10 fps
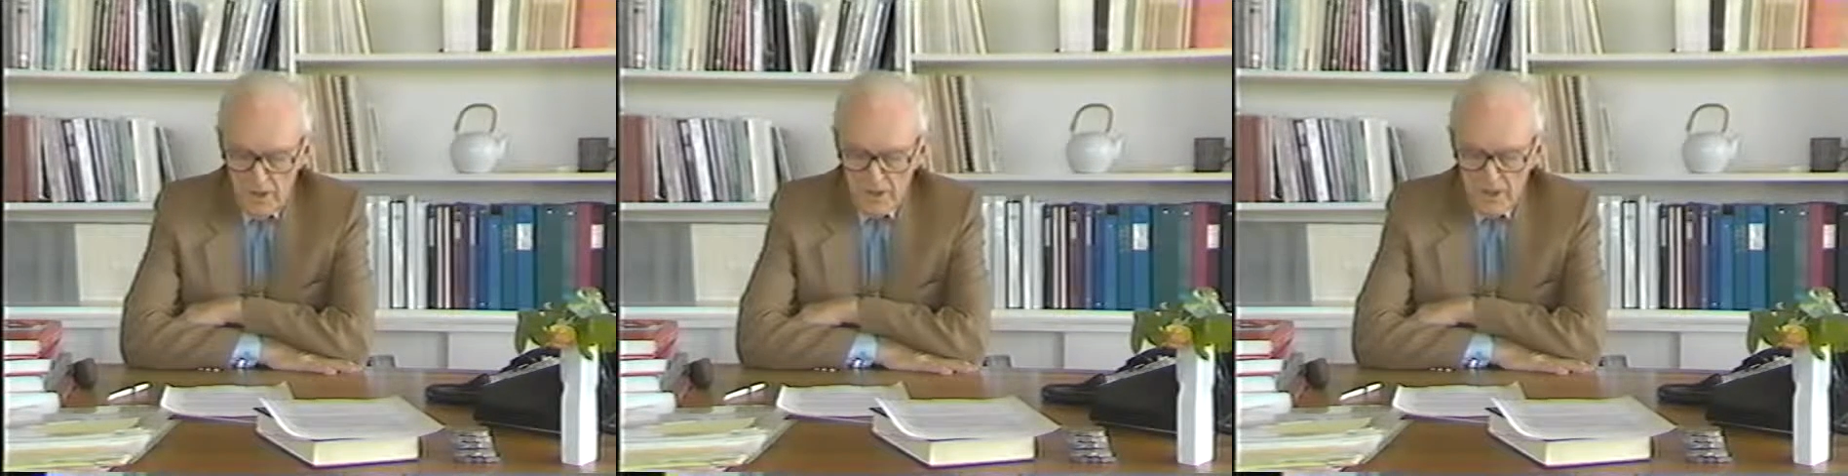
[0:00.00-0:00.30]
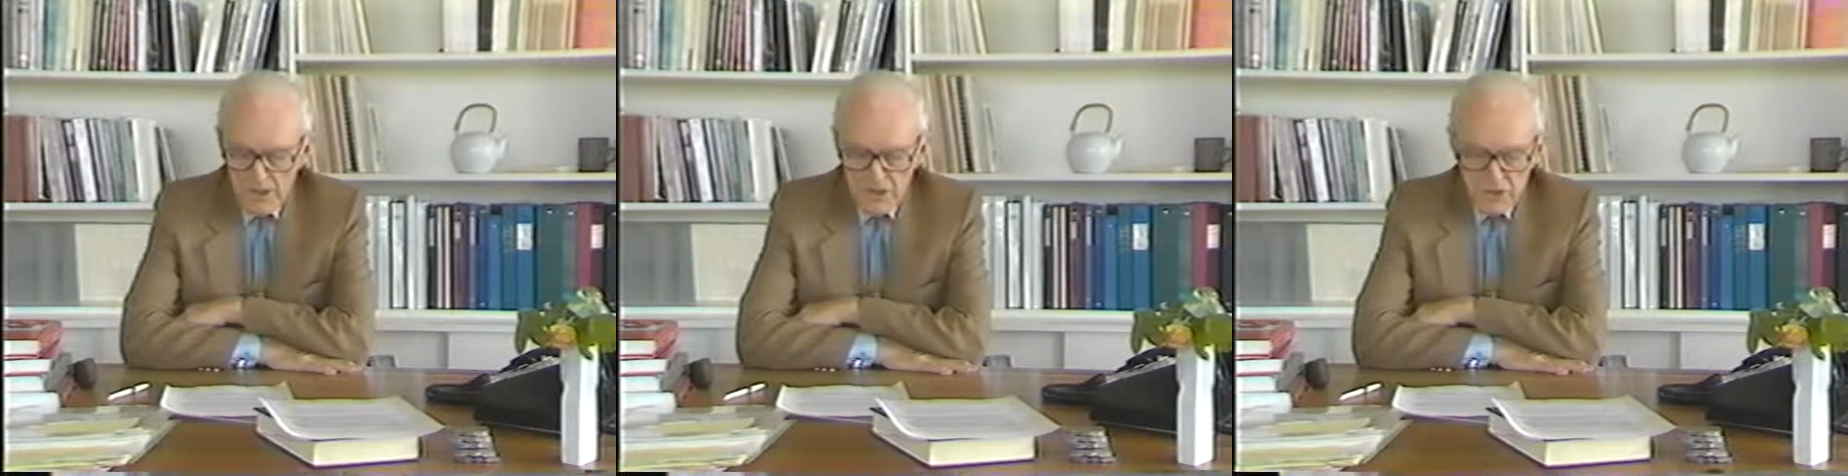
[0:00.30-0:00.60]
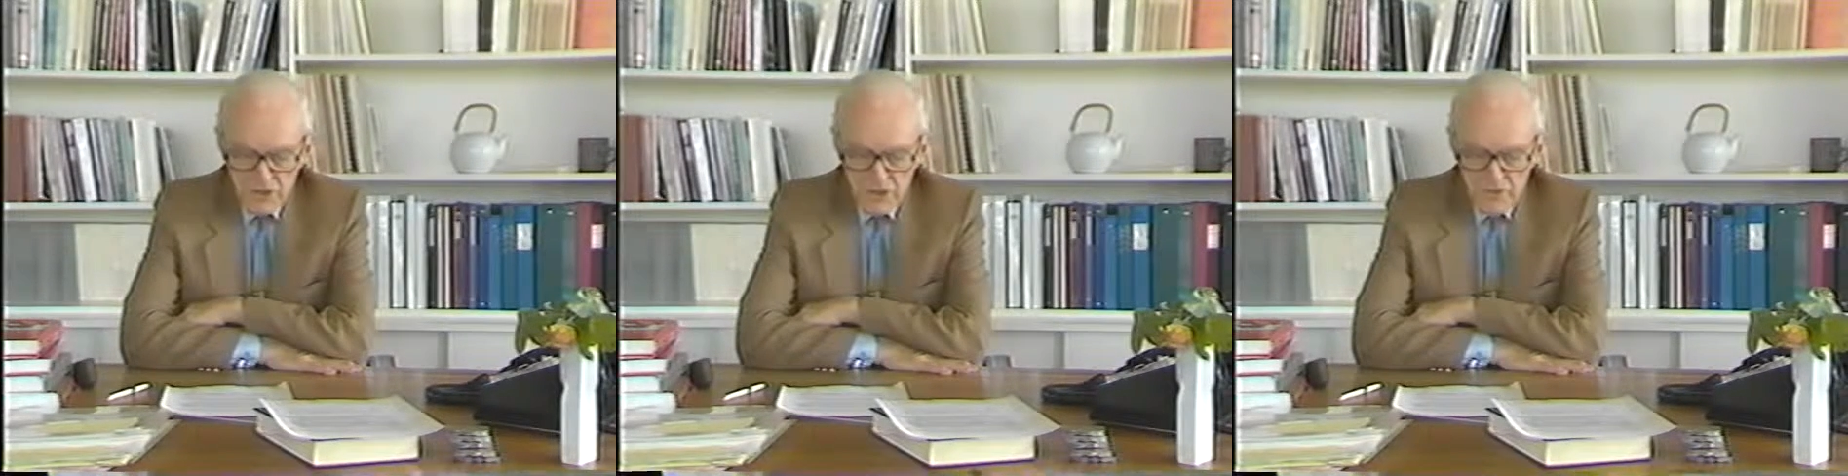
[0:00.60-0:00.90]
That's to
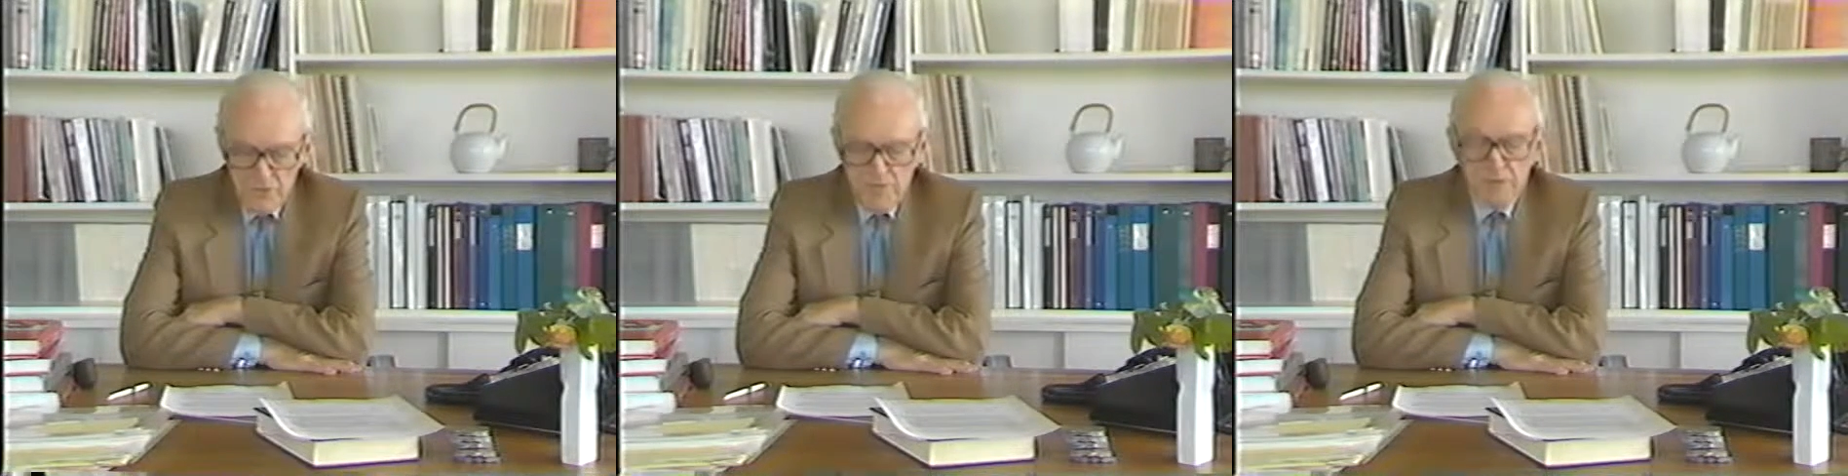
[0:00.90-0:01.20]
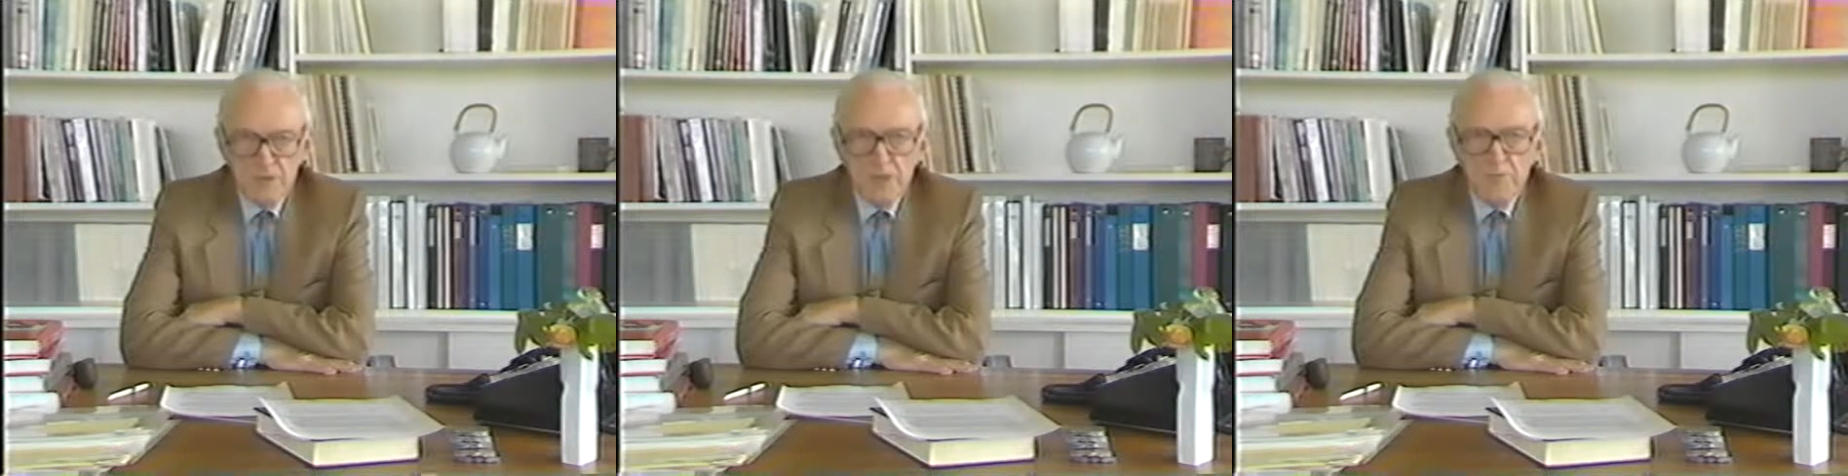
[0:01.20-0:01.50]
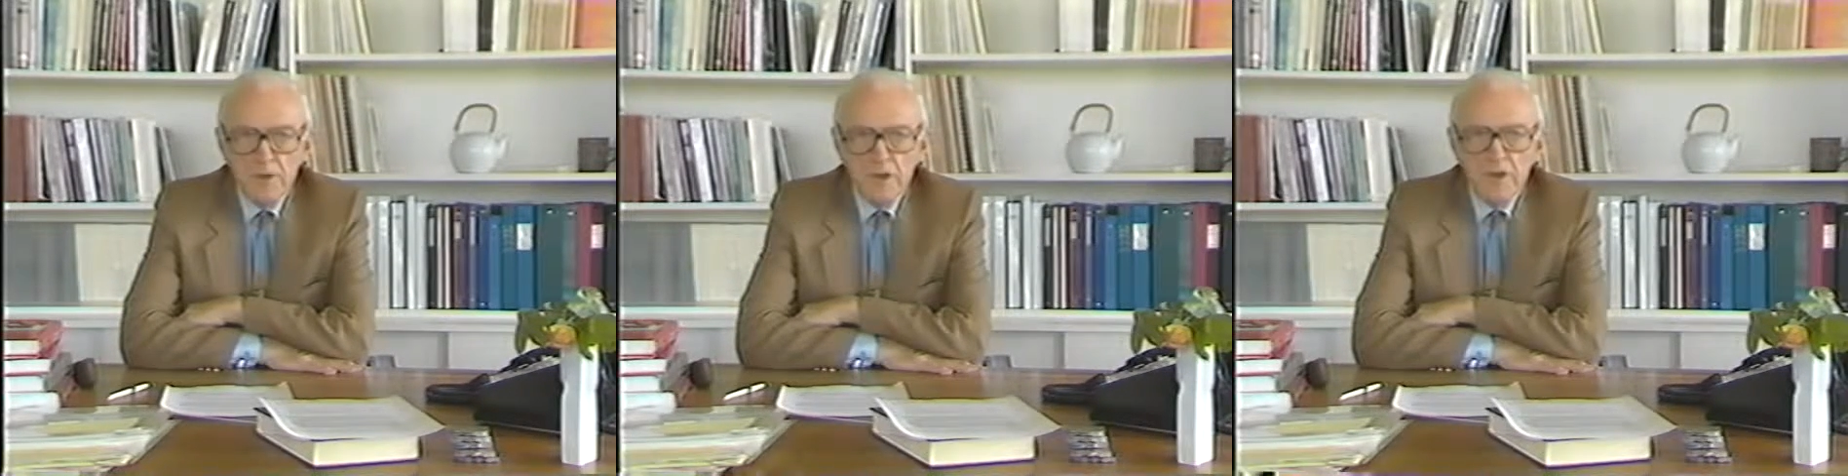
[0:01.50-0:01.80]
say, we must keep our